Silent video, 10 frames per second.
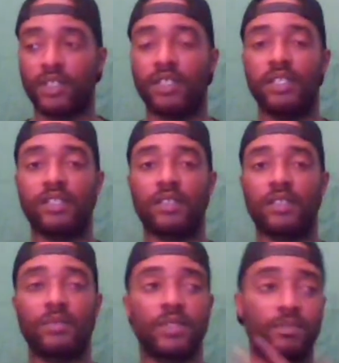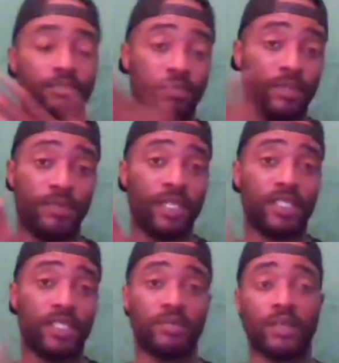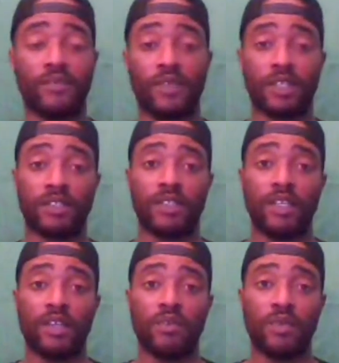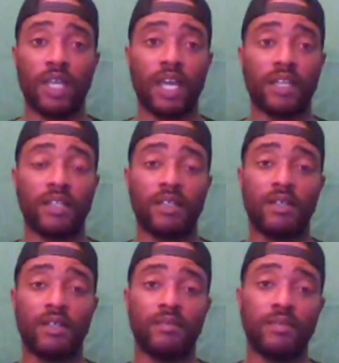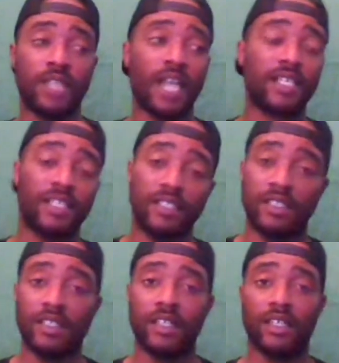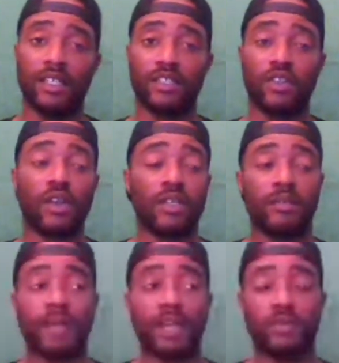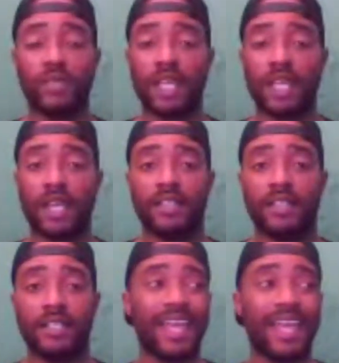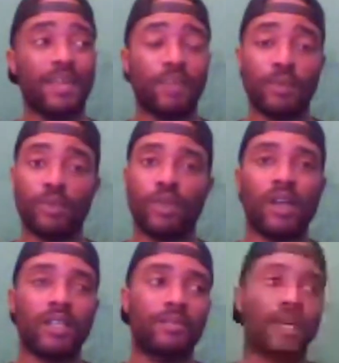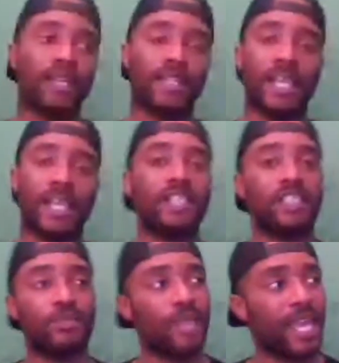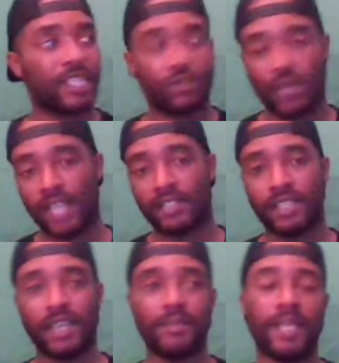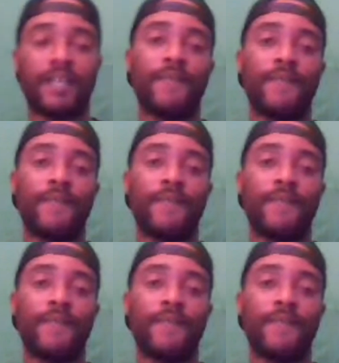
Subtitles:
You know, Terrence Howard, some of the biggest motherfuckers. We got Yaki talking about it. We got a lot of people talking about it, not just blacks, whites, everybody.